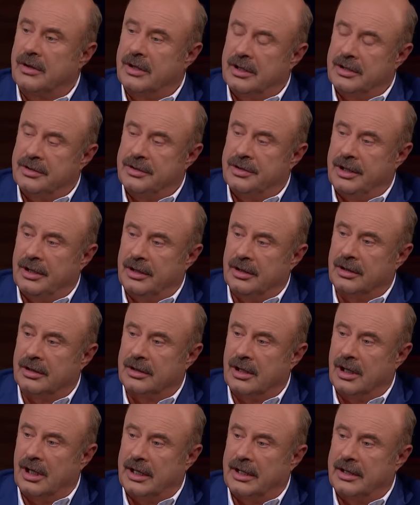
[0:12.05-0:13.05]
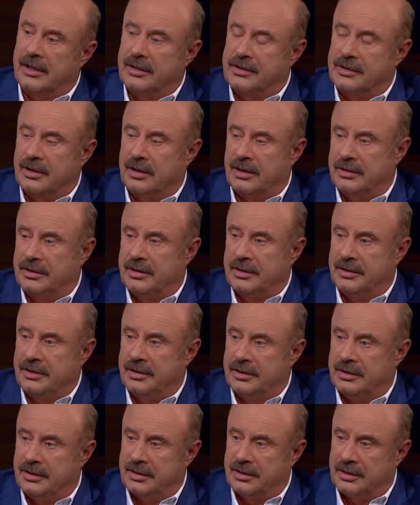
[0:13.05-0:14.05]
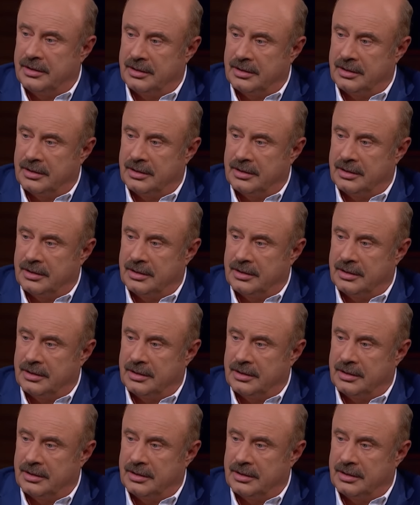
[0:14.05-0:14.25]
that she looked like the sausages.